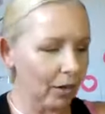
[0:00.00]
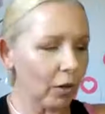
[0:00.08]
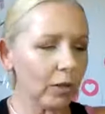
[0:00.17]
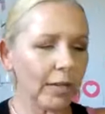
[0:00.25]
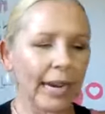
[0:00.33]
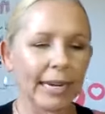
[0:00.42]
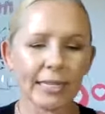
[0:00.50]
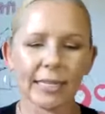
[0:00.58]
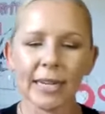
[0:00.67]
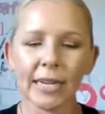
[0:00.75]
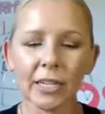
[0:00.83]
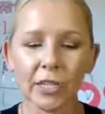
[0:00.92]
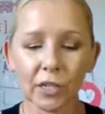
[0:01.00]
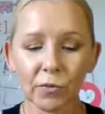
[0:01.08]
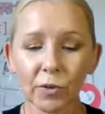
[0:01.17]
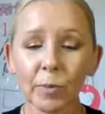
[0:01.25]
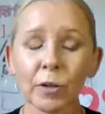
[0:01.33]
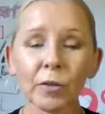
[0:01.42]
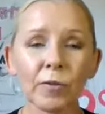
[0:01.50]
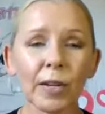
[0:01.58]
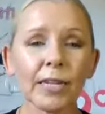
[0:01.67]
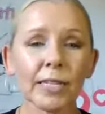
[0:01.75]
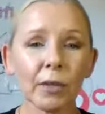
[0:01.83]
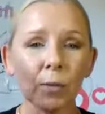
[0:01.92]
Hold it 8 to 10 inches from your
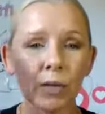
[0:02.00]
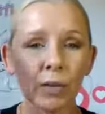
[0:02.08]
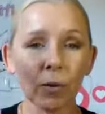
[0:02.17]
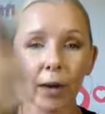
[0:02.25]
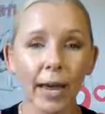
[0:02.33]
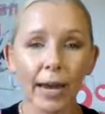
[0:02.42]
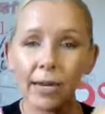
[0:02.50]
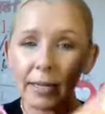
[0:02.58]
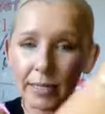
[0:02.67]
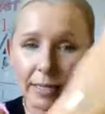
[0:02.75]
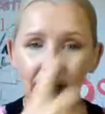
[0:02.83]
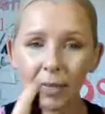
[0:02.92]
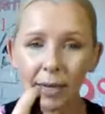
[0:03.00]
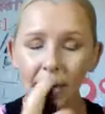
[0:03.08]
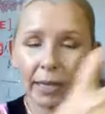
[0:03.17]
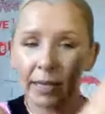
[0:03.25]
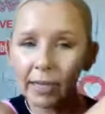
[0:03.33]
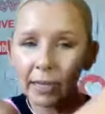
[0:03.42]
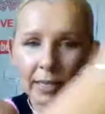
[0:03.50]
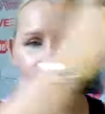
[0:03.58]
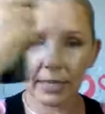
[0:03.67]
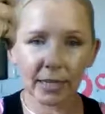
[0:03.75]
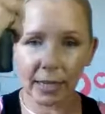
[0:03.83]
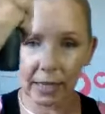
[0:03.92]
face, and you want to go X and then a
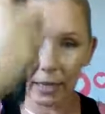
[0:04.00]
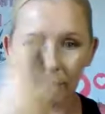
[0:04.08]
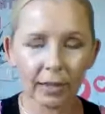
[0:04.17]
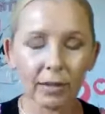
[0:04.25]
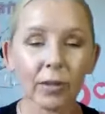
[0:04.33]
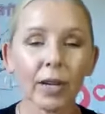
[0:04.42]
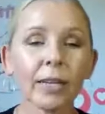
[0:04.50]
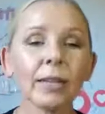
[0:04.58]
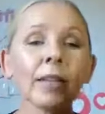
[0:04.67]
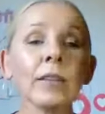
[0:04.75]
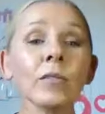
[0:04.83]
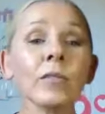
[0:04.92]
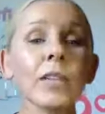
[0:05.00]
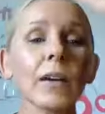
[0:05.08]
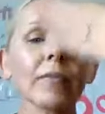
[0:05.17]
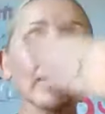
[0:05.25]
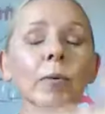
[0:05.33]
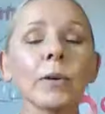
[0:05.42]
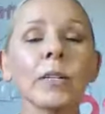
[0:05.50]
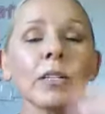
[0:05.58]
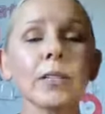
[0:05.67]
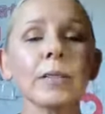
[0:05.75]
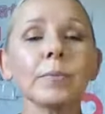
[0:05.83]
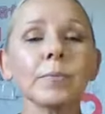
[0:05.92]
T. Okay, and then you definitely want to
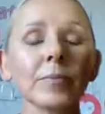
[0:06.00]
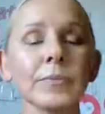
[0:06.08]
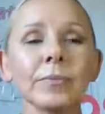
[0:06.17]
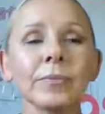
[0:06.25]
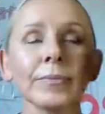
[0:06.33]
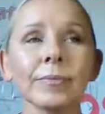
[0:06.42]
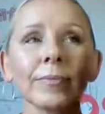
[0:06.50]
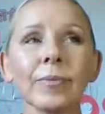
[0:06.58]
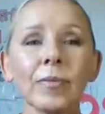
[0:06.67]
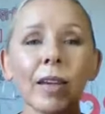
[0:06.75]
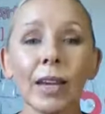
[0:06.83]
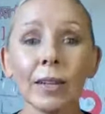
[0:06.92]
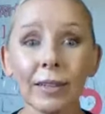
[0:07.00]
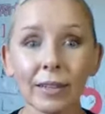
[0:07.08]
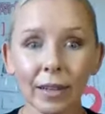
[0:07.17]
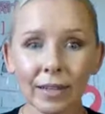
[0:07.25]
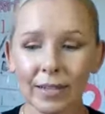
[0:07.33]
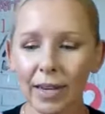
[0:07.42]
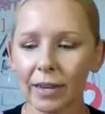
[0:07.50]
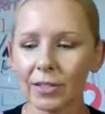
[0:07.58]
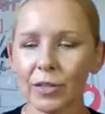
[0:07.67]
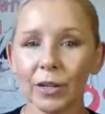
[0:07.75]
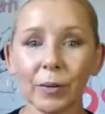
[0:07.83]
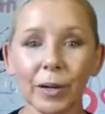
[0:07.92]
just pan and let it set.
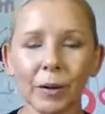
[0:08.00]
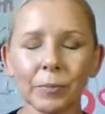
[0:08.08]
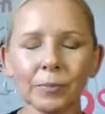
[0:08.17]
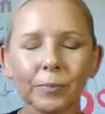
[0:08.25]
So here we go.